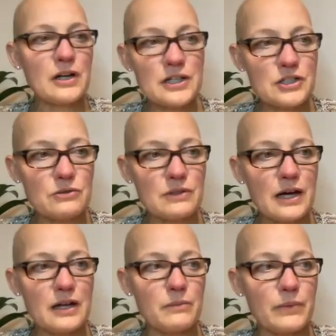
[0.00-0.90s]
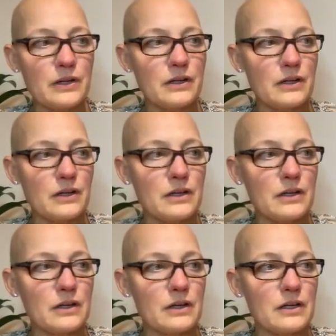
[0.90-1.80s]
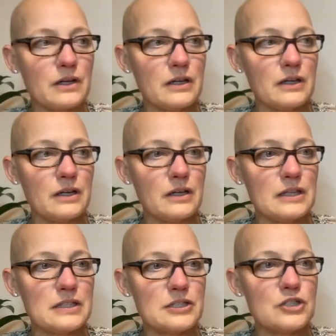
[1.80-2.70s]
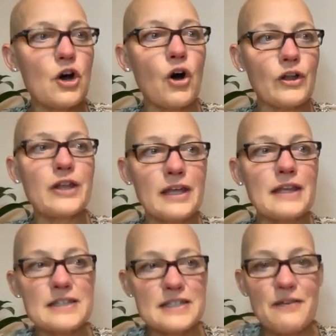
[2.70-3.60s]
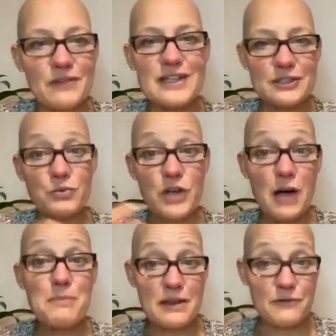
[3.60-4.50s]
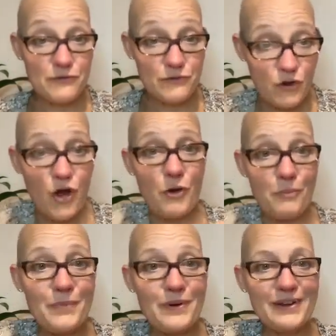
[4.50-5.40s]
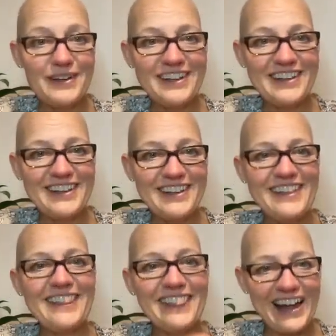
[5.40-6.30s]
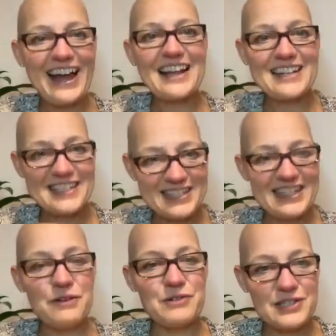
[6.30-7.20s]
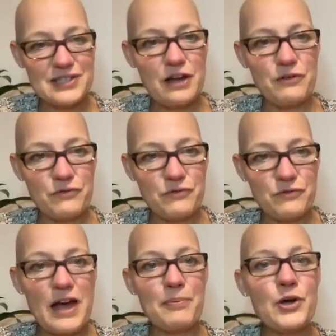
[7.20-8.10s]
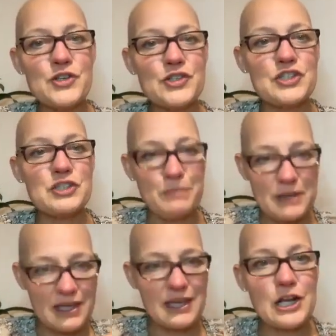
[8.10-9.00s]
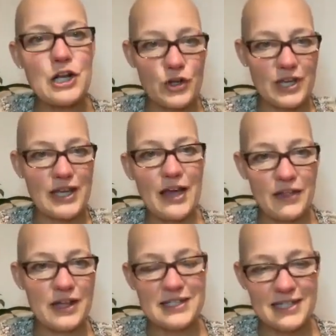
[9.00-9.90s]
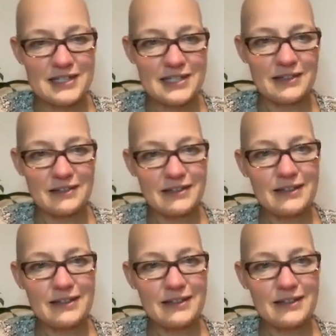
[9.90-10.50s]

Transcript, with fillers: I do that, but it, it's not. It's definitely still coming from that discounted self. That person is speaking and looking at that data